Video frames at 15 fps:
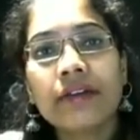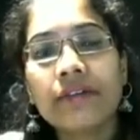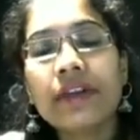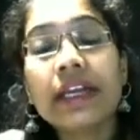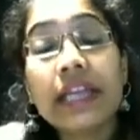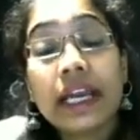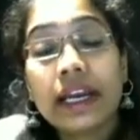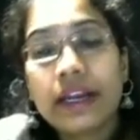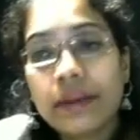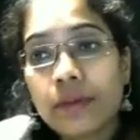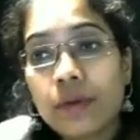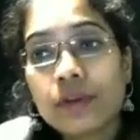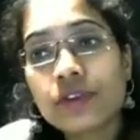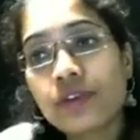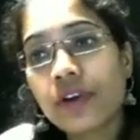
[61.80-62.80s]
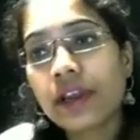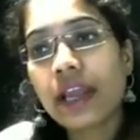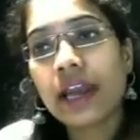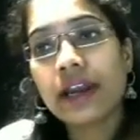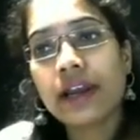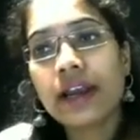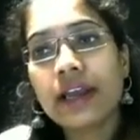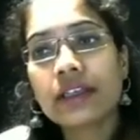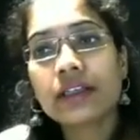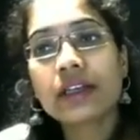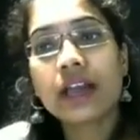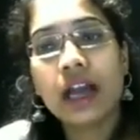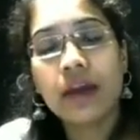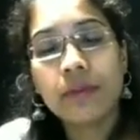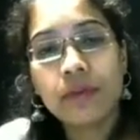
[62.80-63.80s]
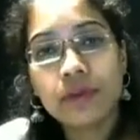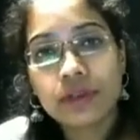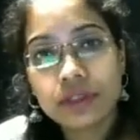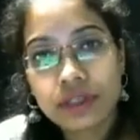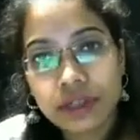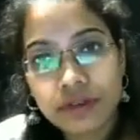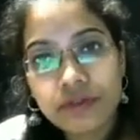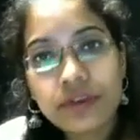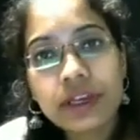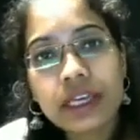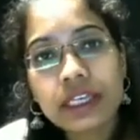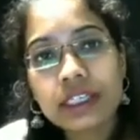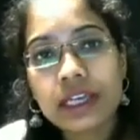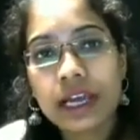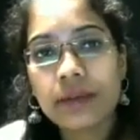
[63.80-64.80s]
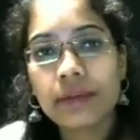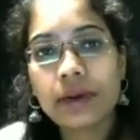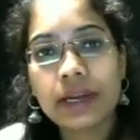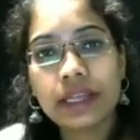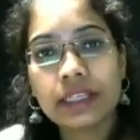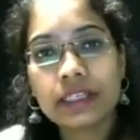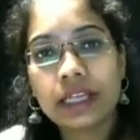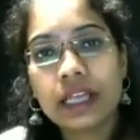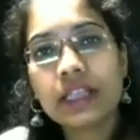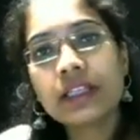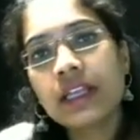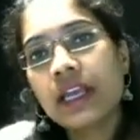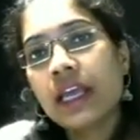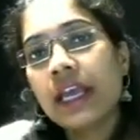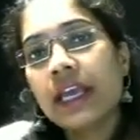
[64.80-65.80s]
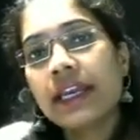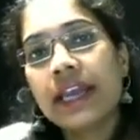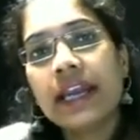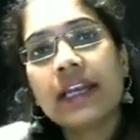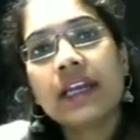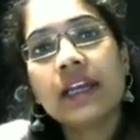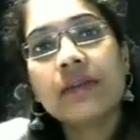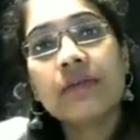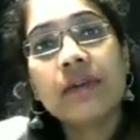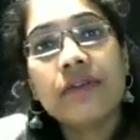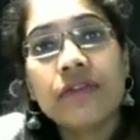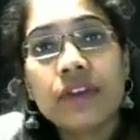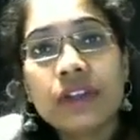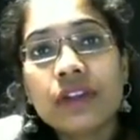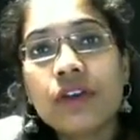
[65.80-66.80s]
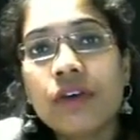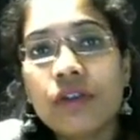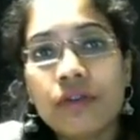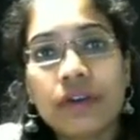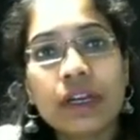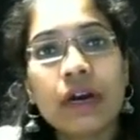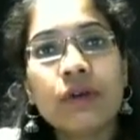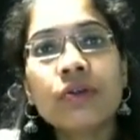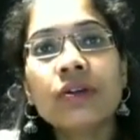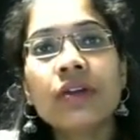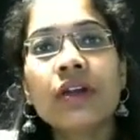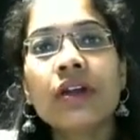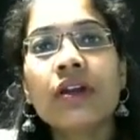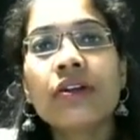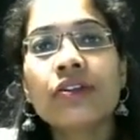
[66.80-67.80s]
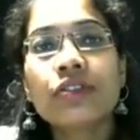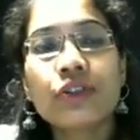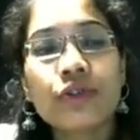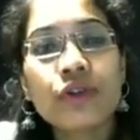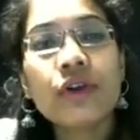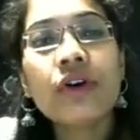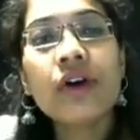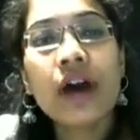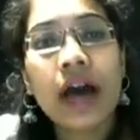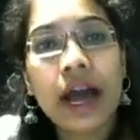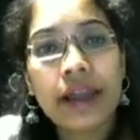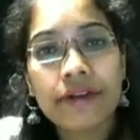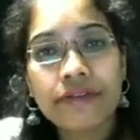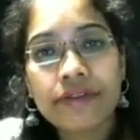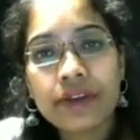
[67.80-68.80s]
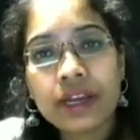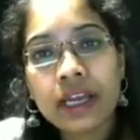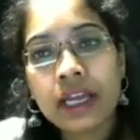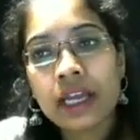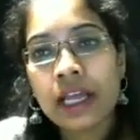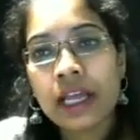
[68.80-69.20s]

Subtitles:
we can demonstrate candida as a gram-positive yeast-like budding cells that can be with or without pseudo-hyphae,